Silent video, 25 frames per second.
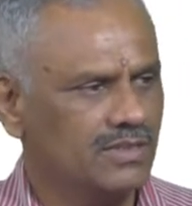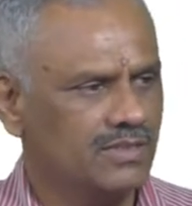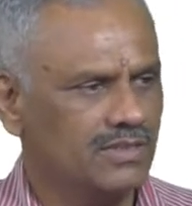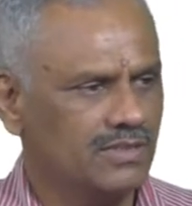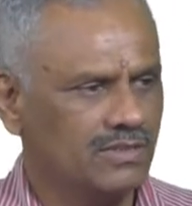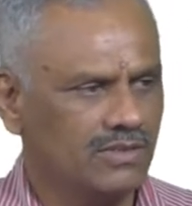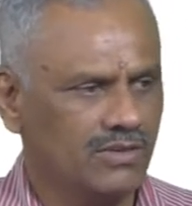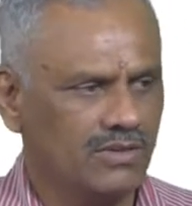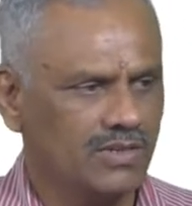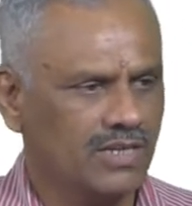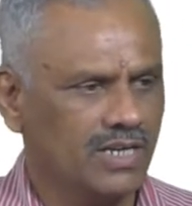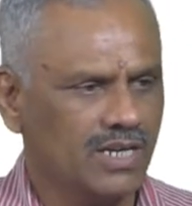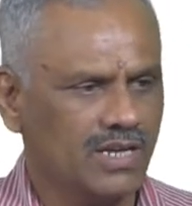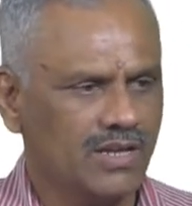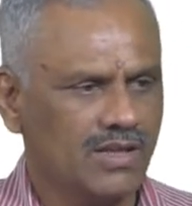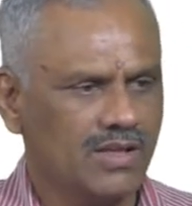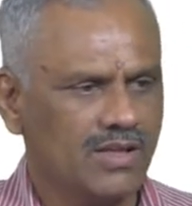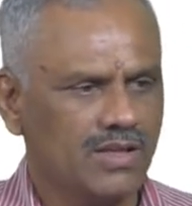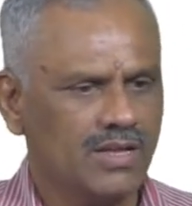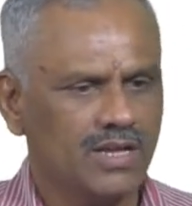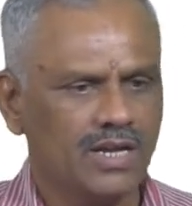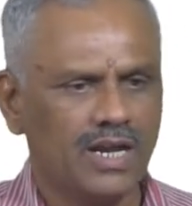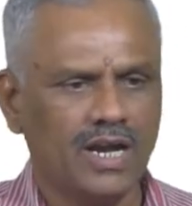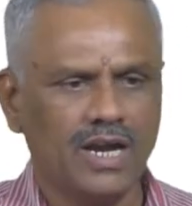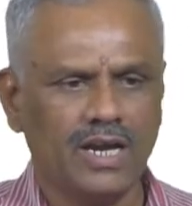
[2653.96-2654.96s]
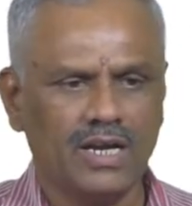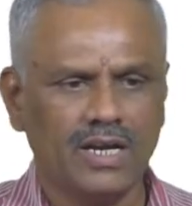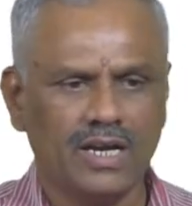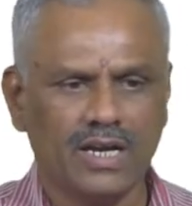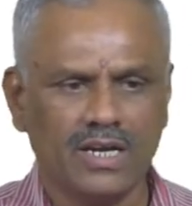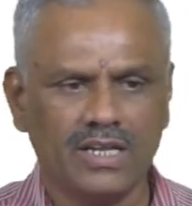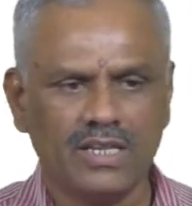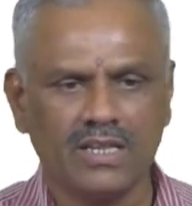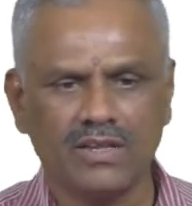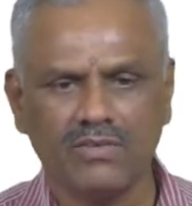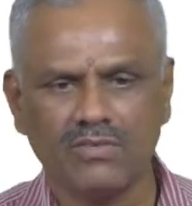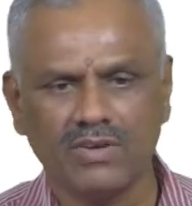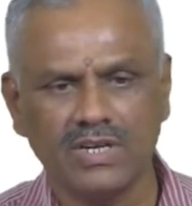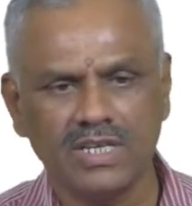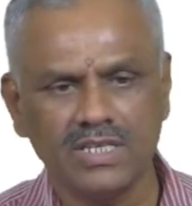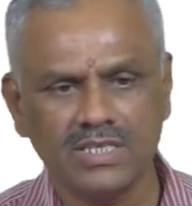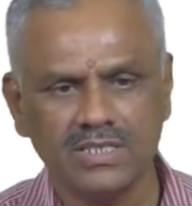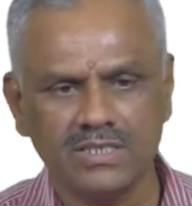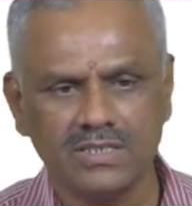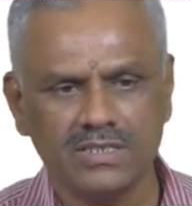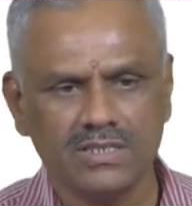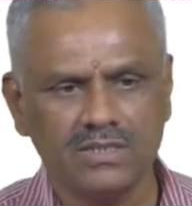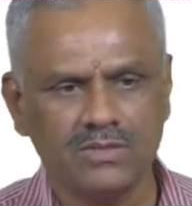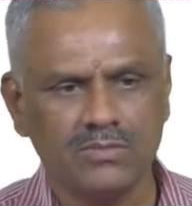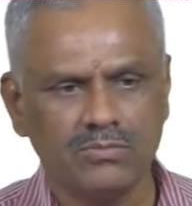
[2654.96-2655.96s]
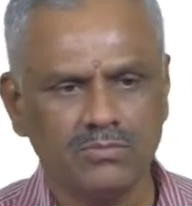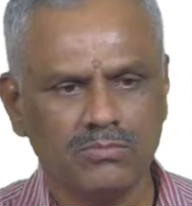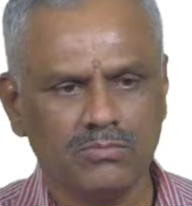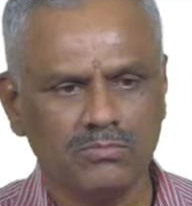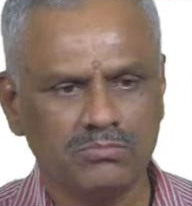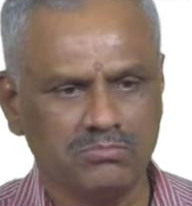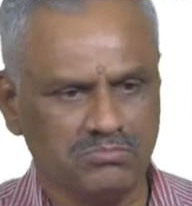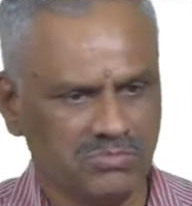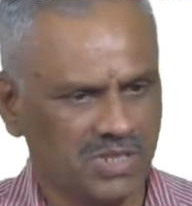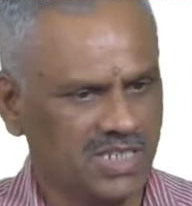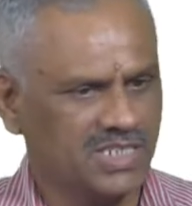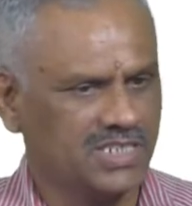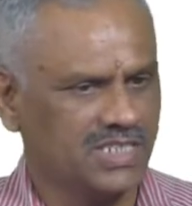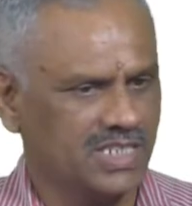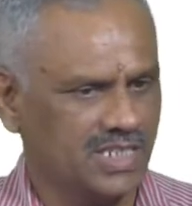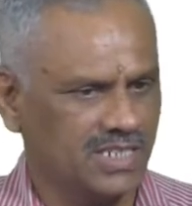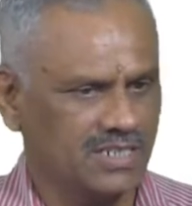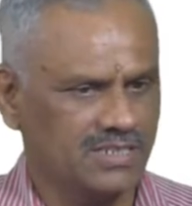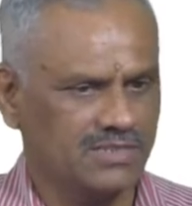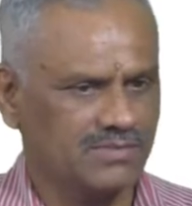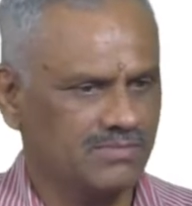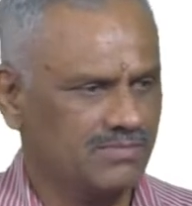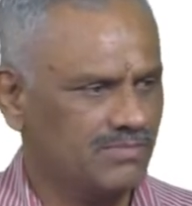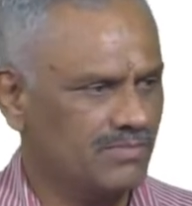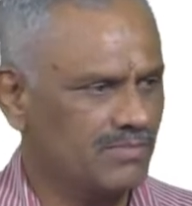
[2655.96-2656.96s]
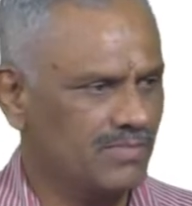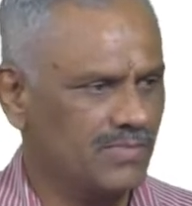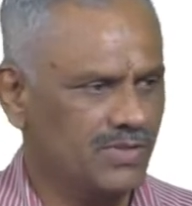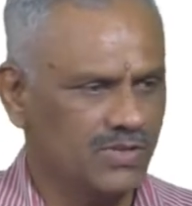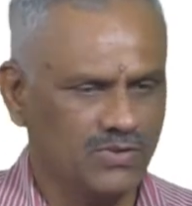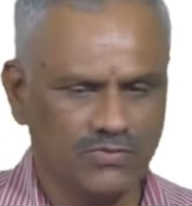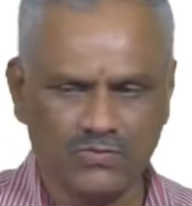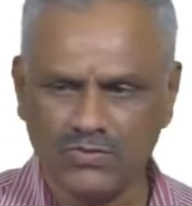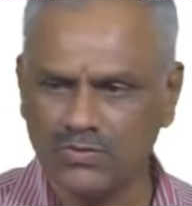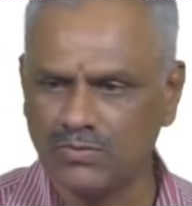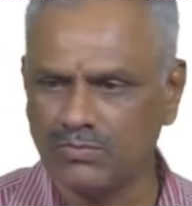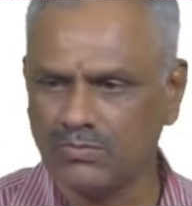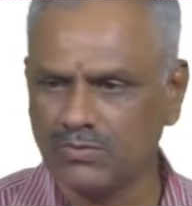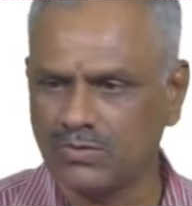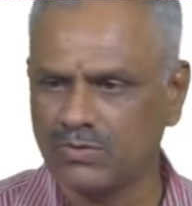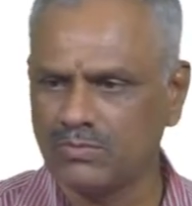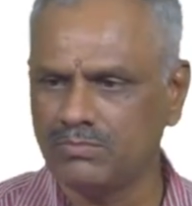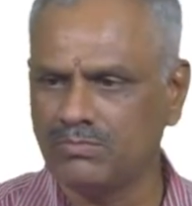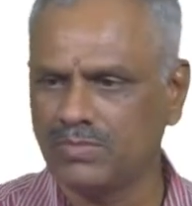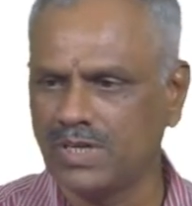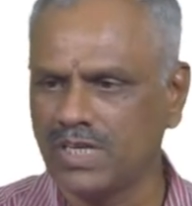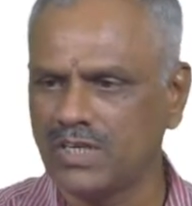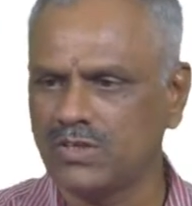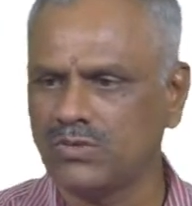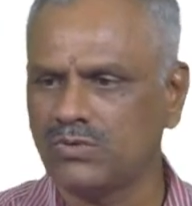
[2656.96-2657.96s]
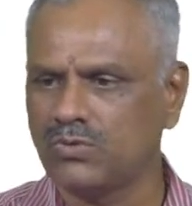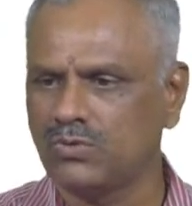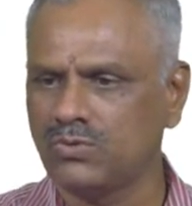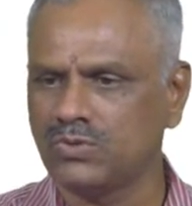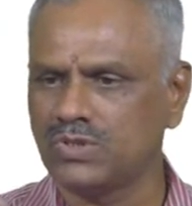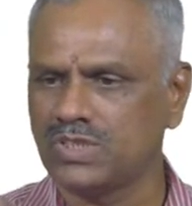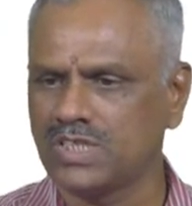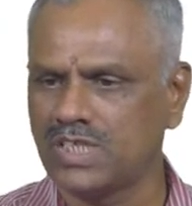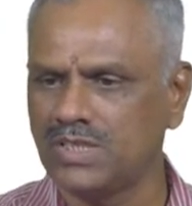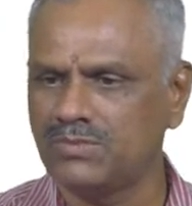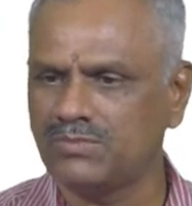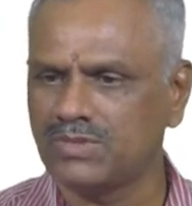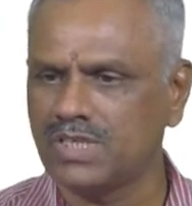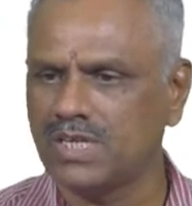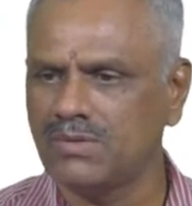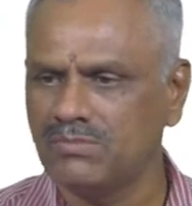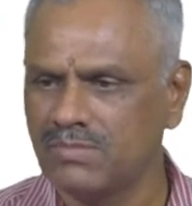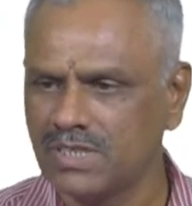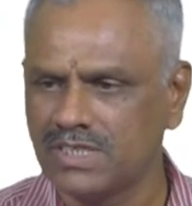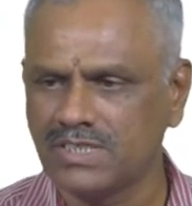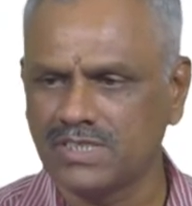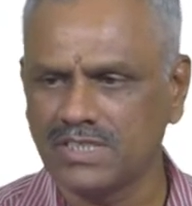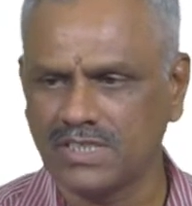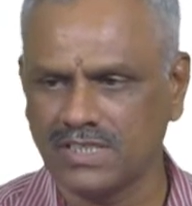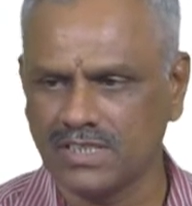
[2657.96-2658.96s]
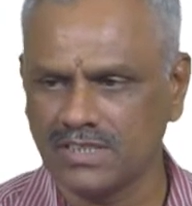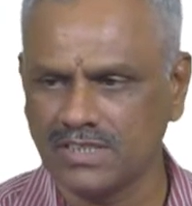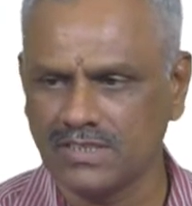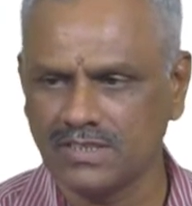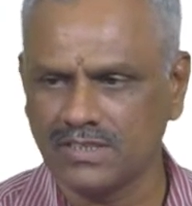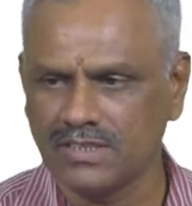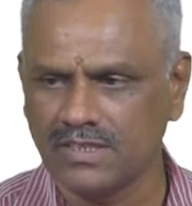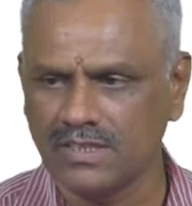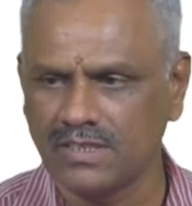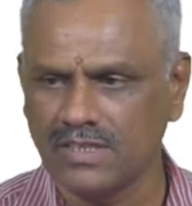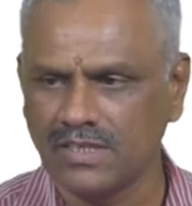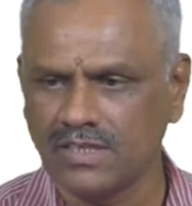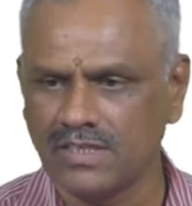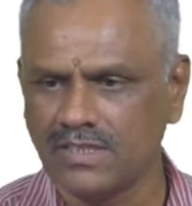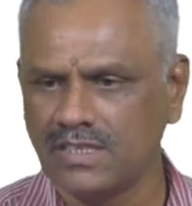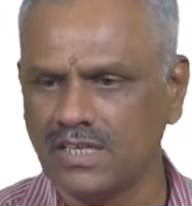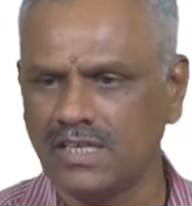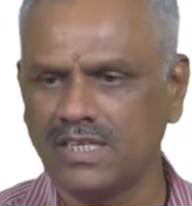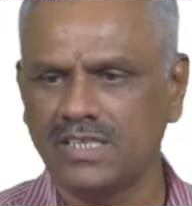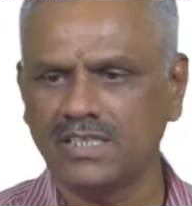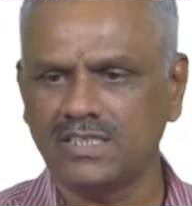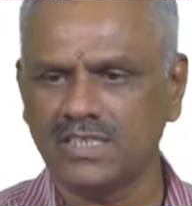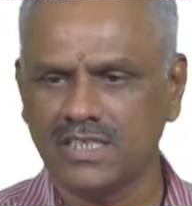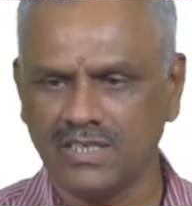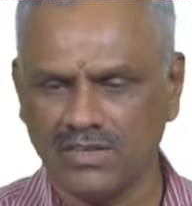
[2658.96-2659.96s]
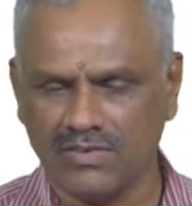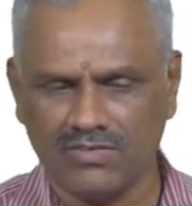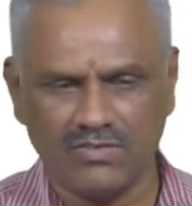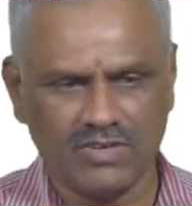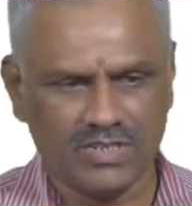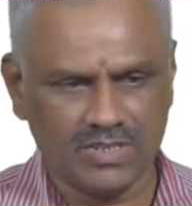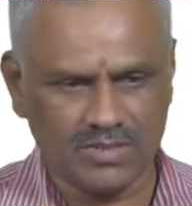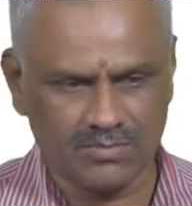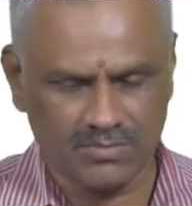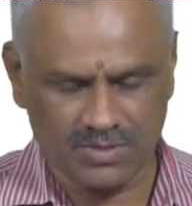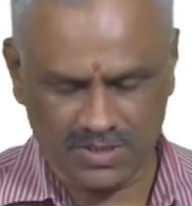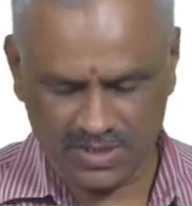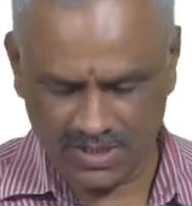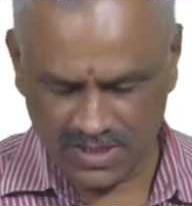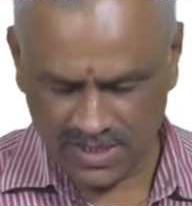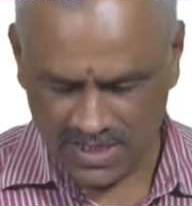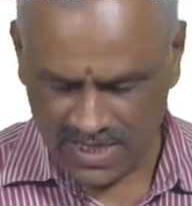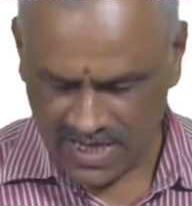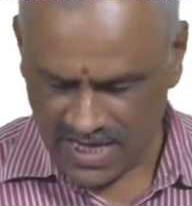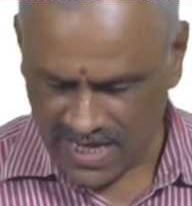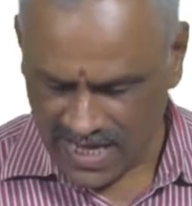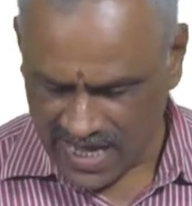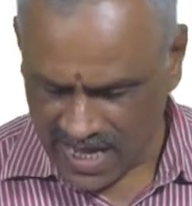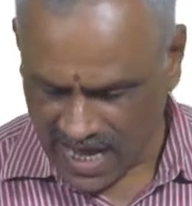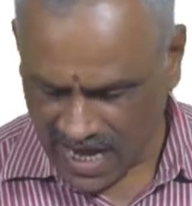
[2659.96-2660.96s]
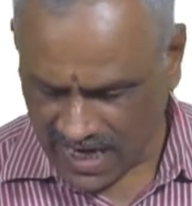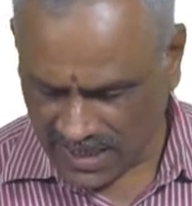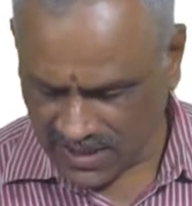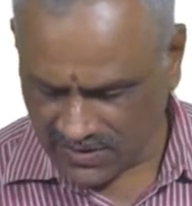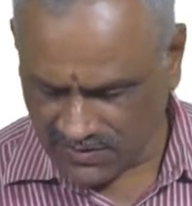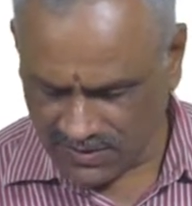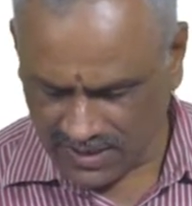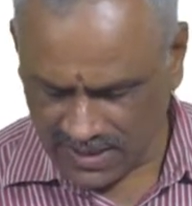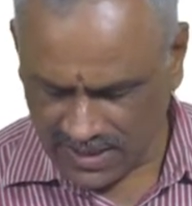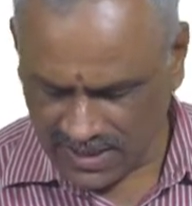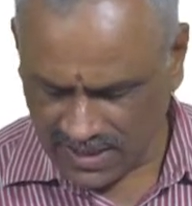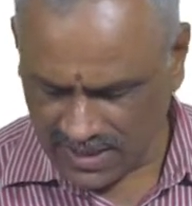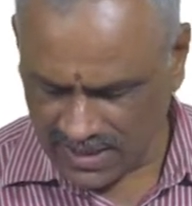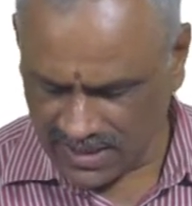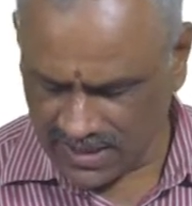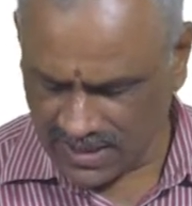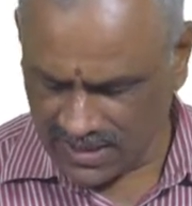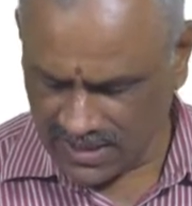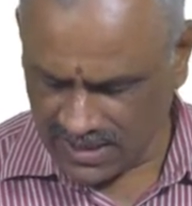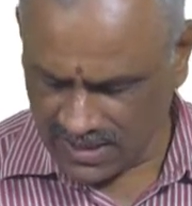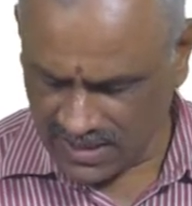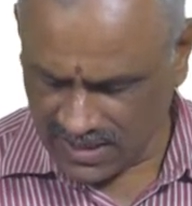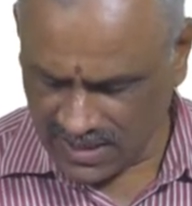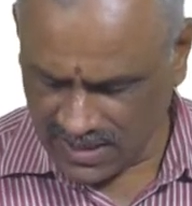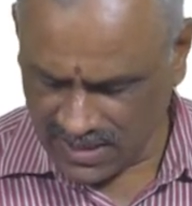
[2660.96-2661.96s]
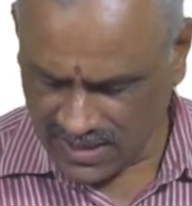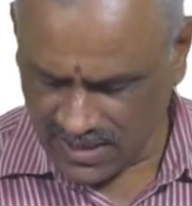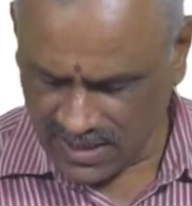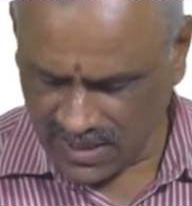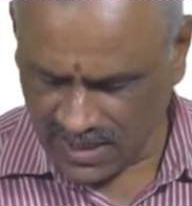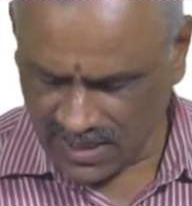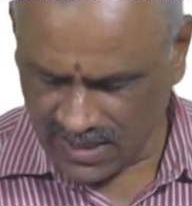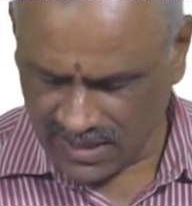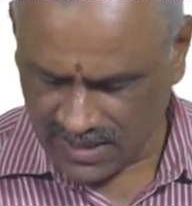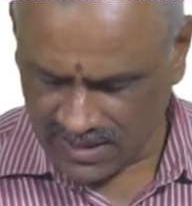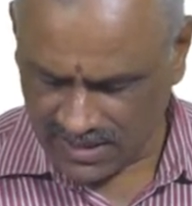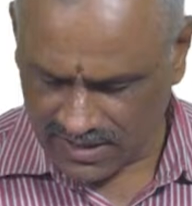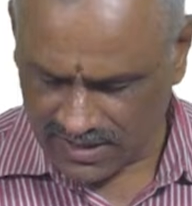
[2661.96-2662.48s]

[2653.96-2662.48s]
okay, and another one is mixing. If you bring 2 streams and mix it, then it is irreversible. Actually, here